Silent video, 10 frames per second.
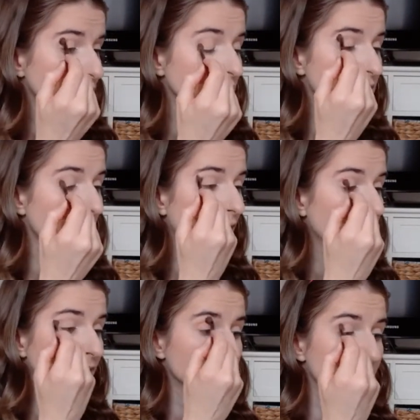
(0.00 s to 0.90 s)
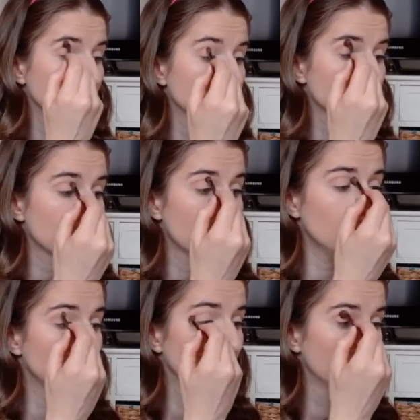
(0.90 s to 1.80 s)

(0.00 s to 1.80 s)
It's got a nice finish on it.